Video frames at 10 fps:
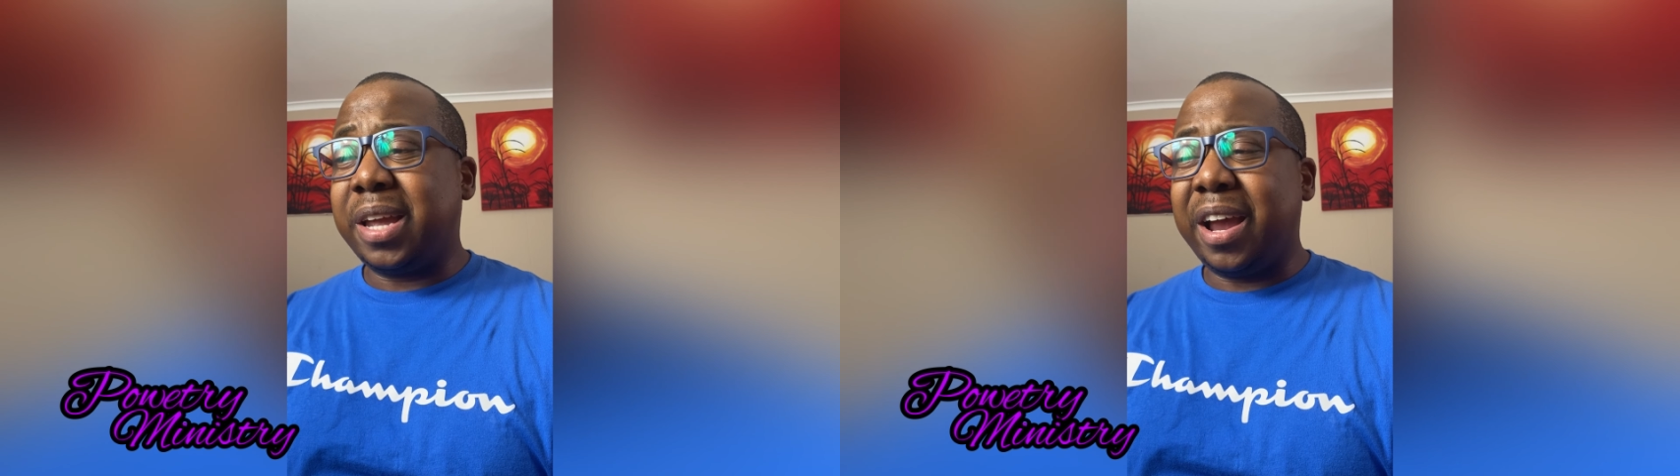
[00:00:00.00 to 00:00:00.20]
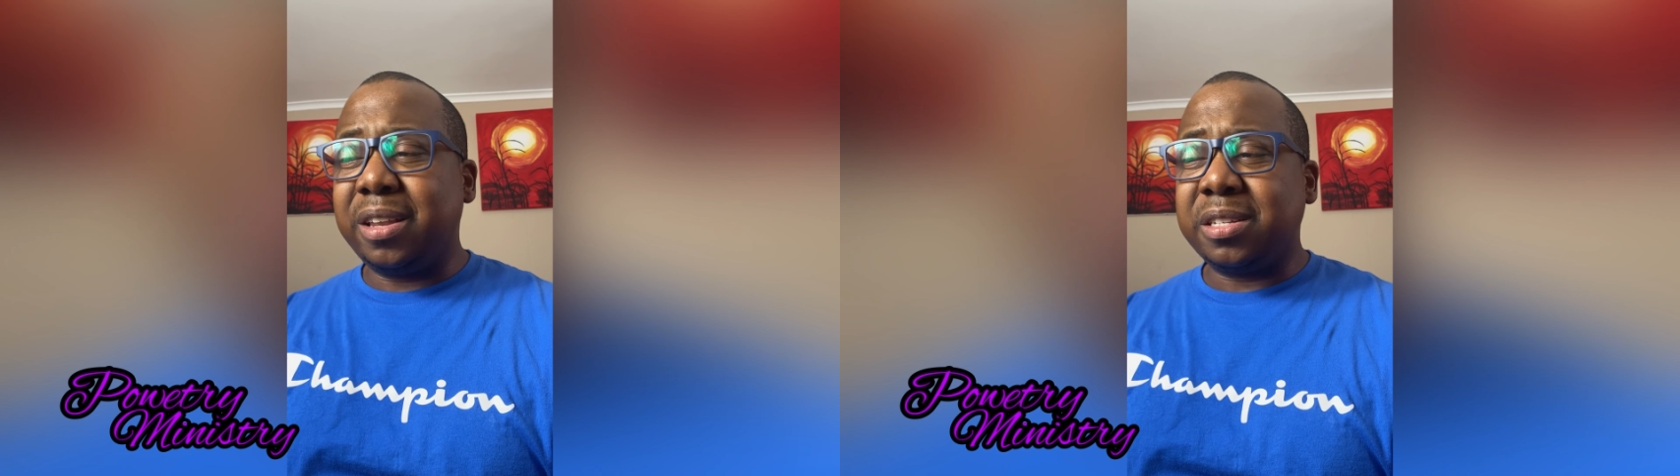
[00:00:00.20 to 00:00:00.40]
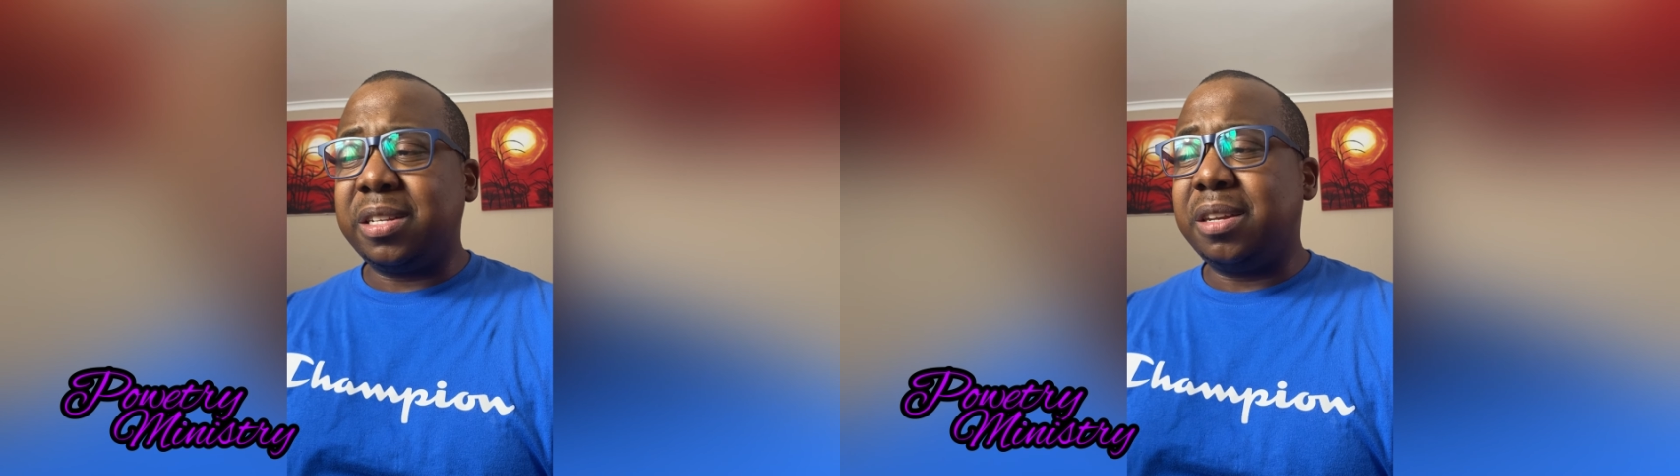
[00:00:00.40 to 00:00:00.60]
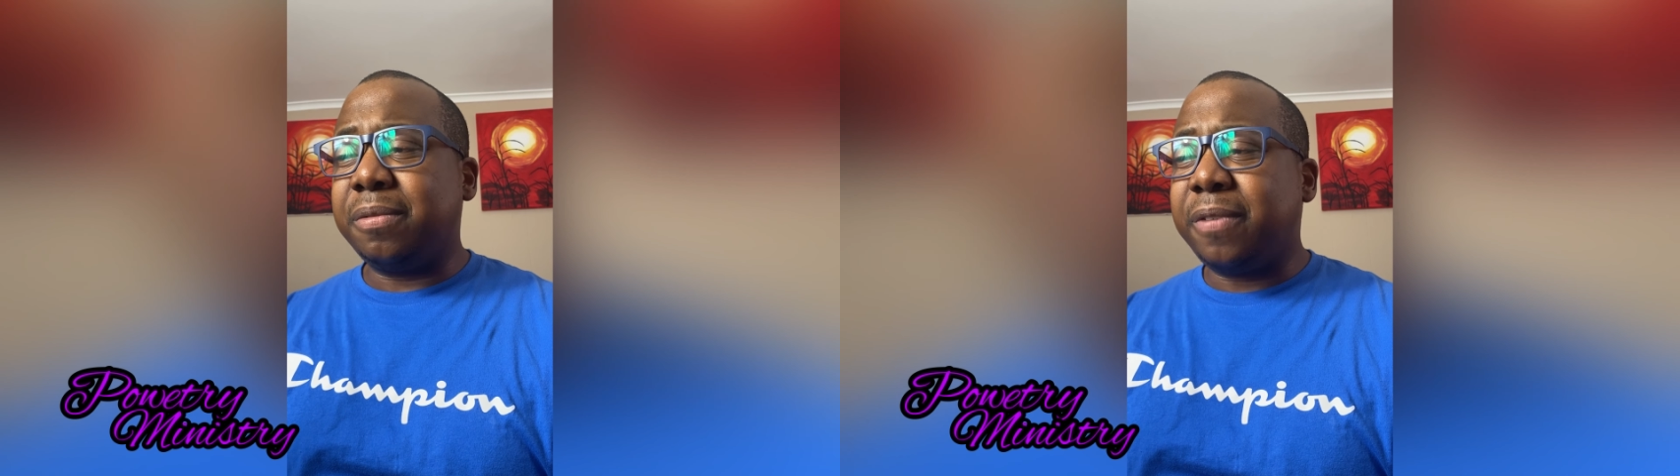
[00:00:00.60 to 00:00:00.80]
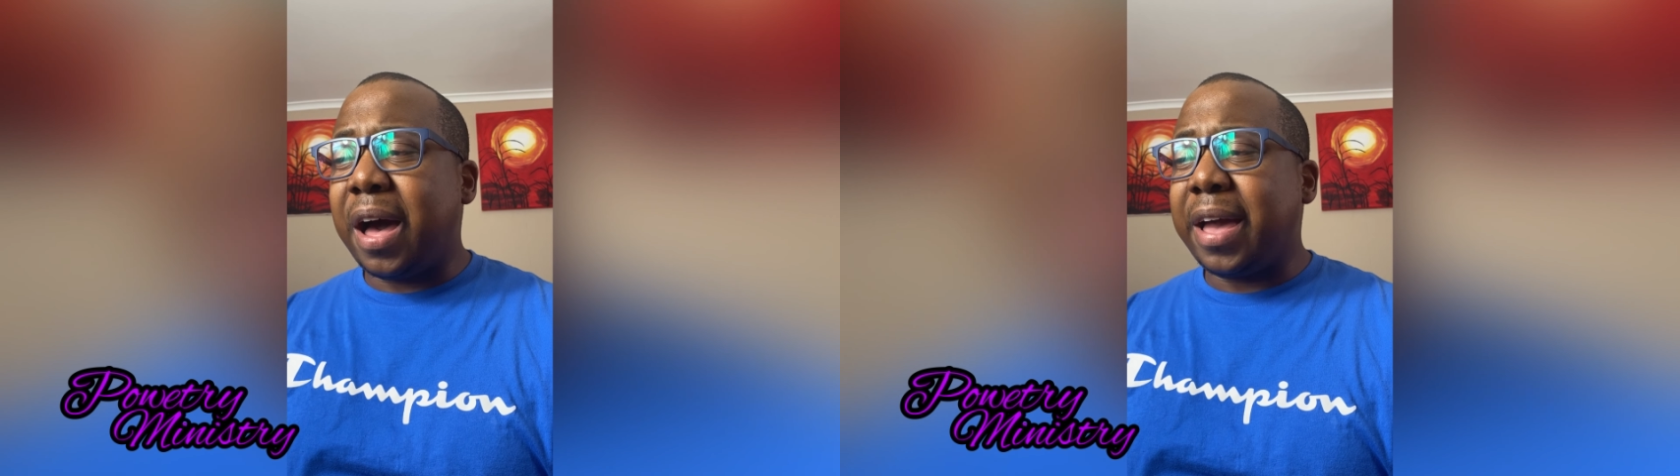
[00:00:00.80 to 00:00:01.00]
carelessly
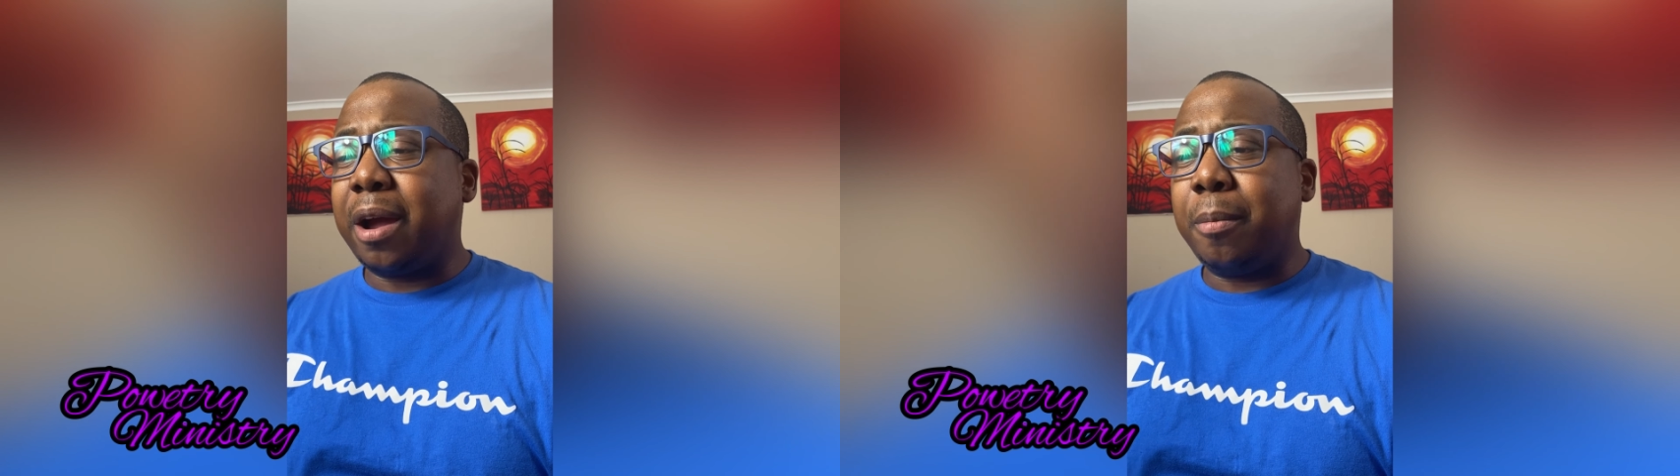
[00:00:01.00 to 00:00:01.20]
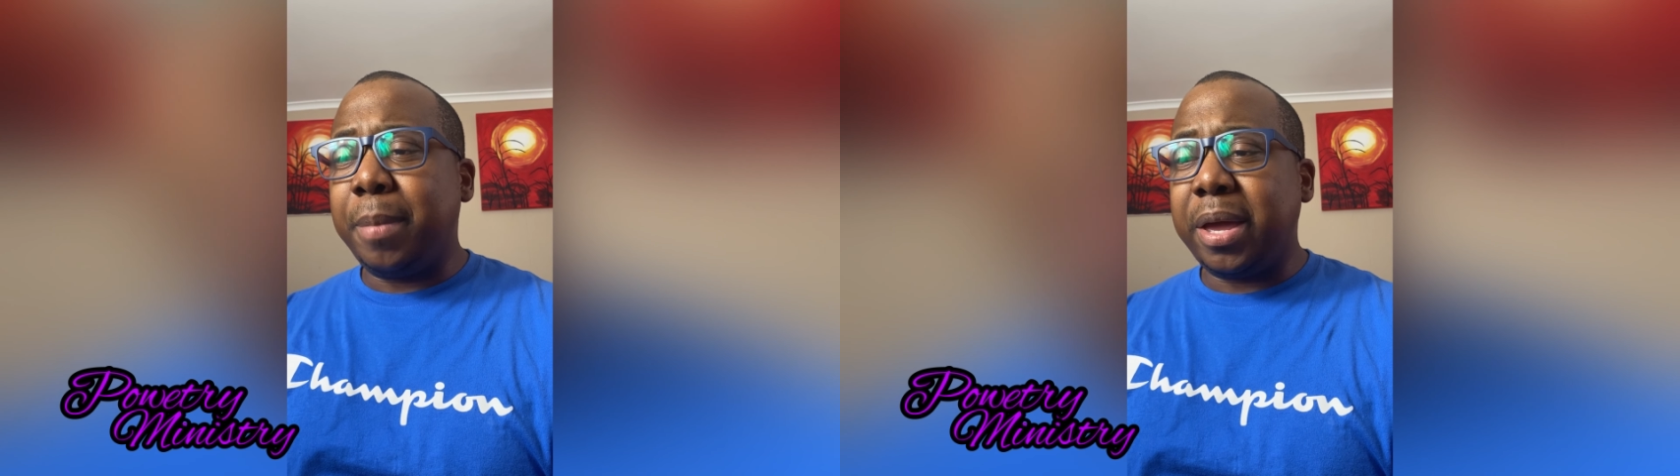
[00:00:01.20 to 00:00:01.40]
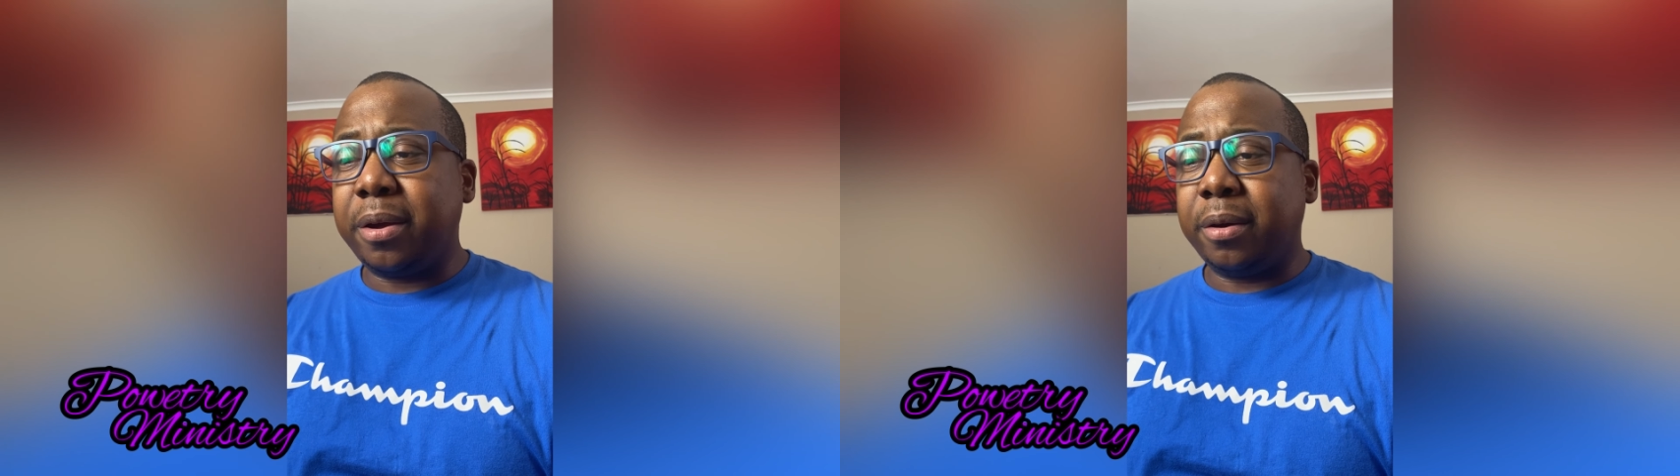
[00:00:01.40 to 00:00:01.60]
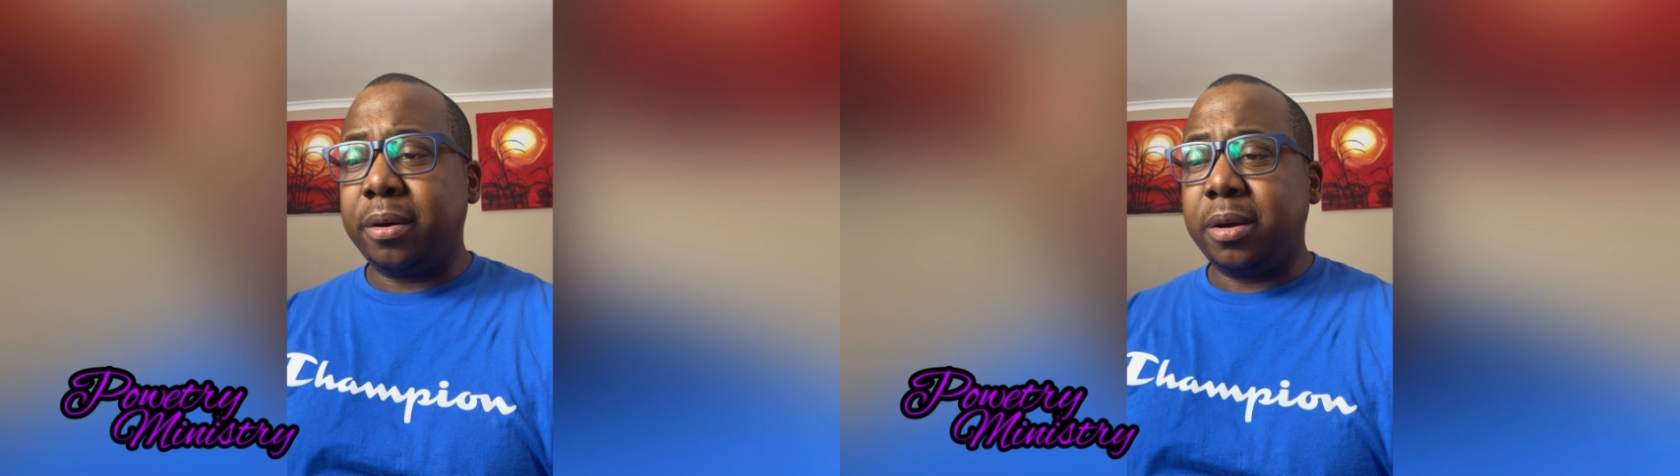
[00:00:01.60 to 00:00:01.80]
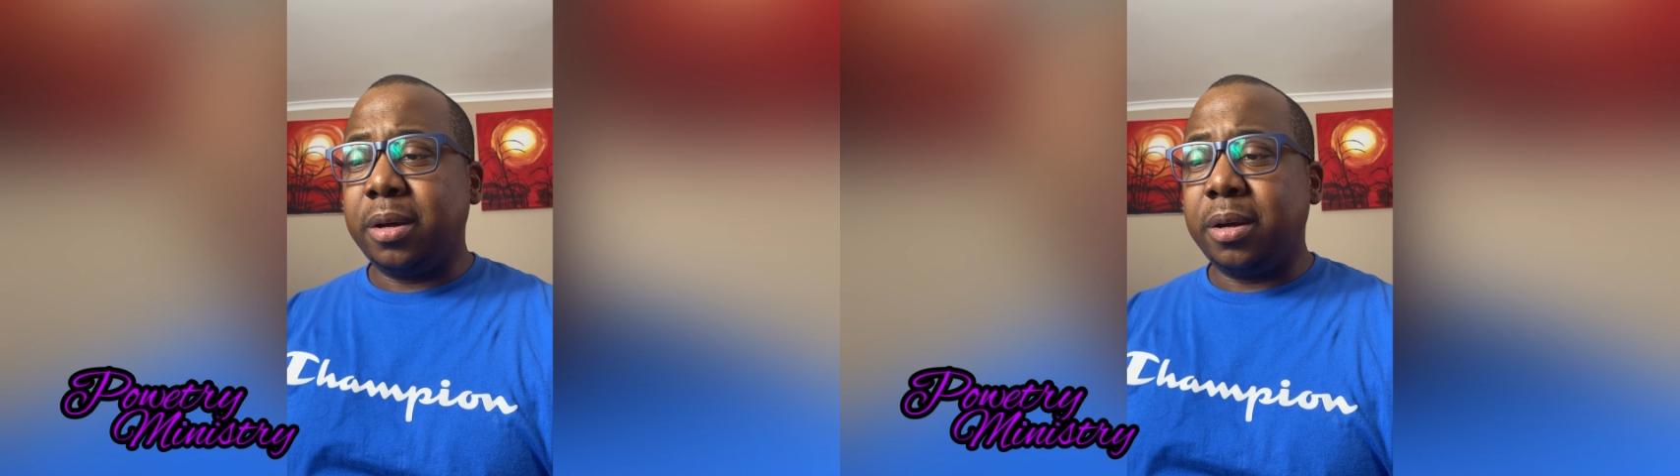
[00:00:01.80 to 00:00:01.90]
defying our Maker,